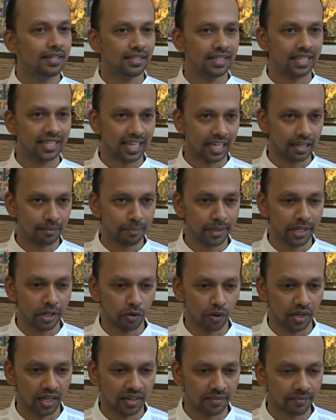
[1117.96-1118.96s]
the Karma
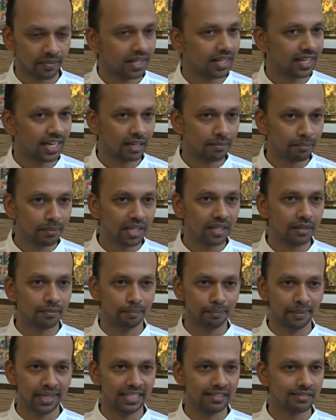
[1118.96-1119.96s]
Yoga,
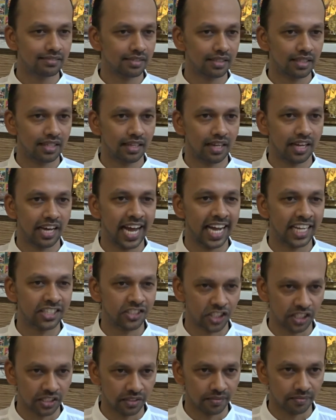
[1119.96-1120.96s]
Karma means
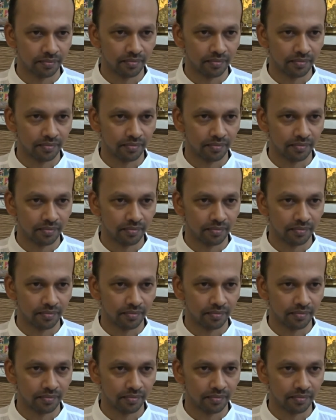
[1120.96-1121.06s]
action,